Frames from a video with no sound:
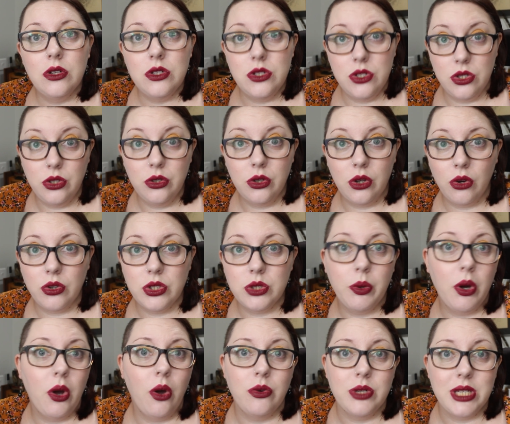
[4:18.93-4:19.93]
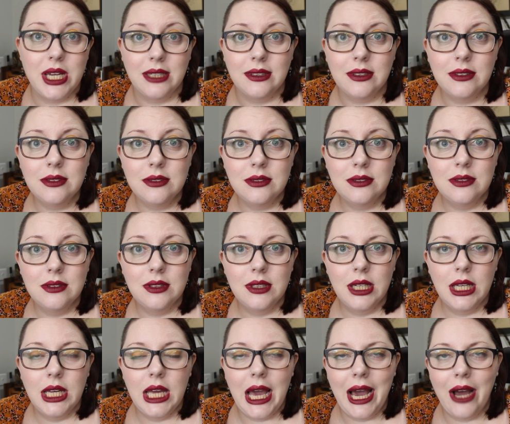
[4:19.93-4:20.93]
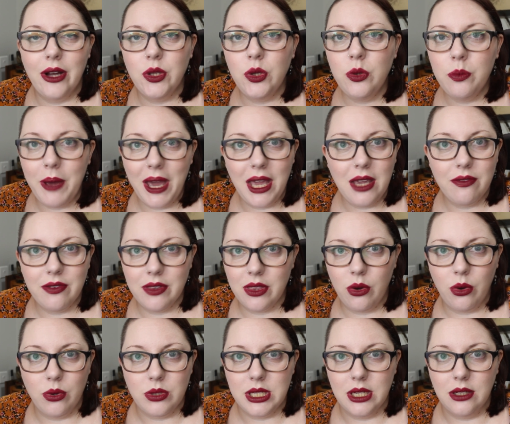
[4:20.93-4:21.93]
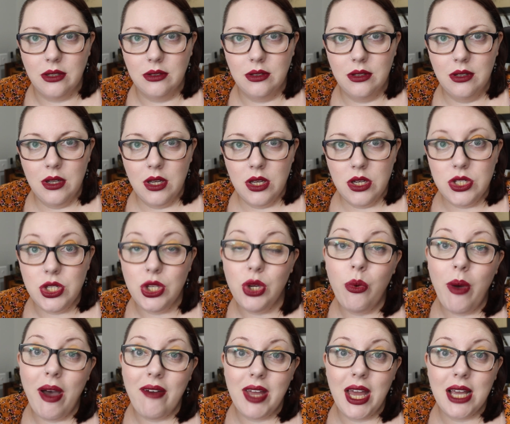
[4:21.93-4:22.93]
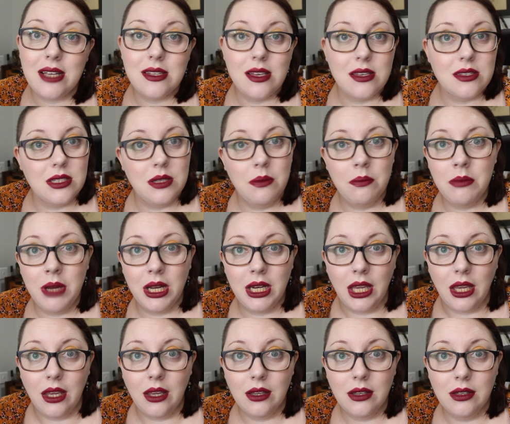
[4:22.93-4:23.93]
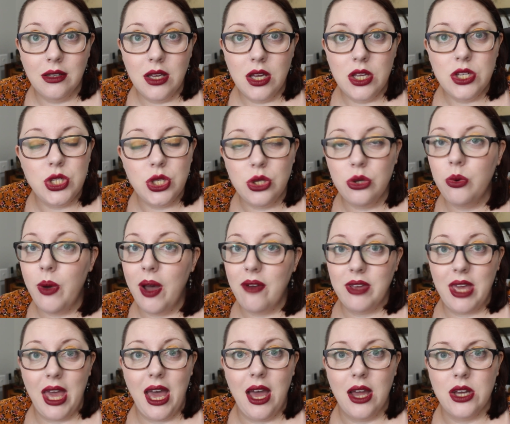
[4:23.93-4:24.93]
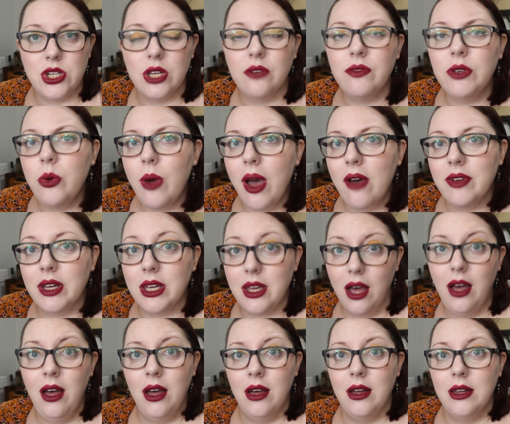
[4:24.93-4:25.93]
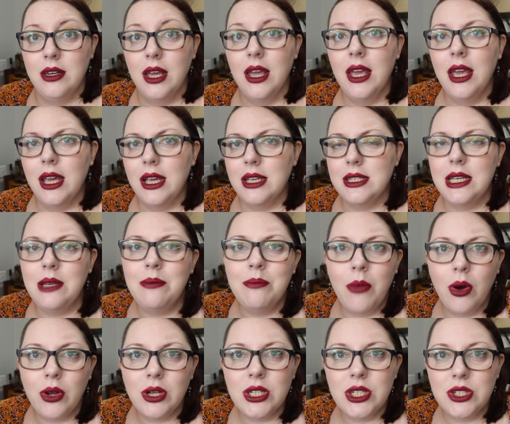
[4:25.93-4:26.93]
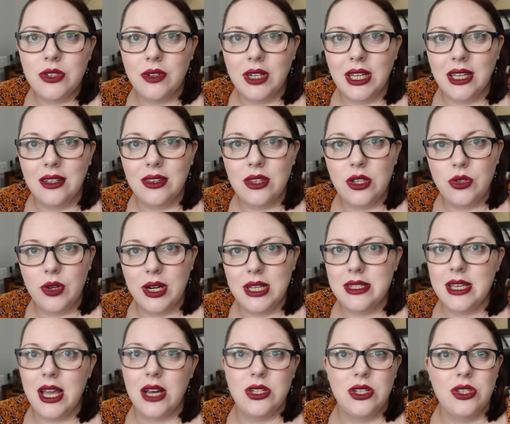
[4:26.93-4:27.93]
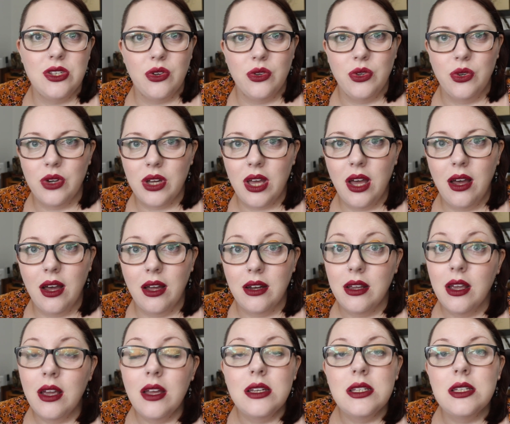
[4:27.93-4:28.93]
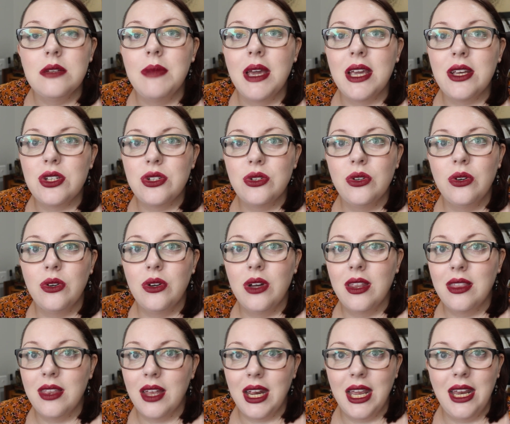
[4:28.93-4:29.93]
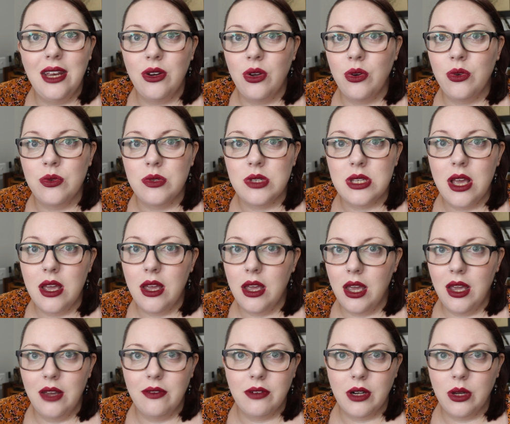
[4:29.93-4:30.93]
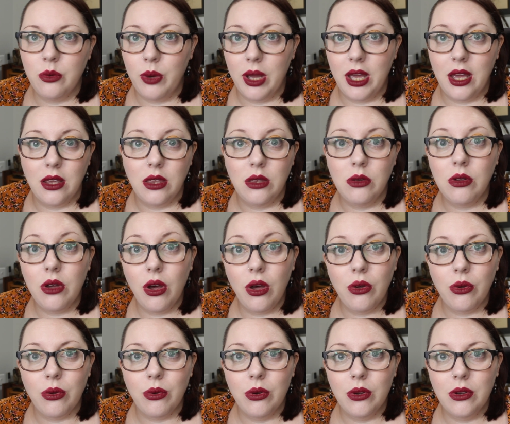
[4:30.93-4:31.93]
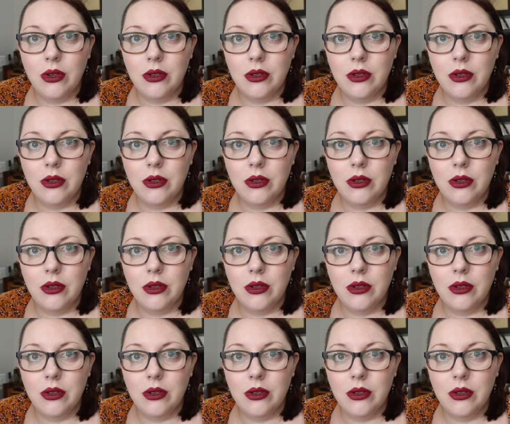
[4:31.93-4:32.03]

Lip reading: Do you go to a hotel? How do you pay for the hotel? Do you have access to money? Do you have cash? If you have a card, is he monitoring the transactions on your card to make sure that he knows everywhere you go?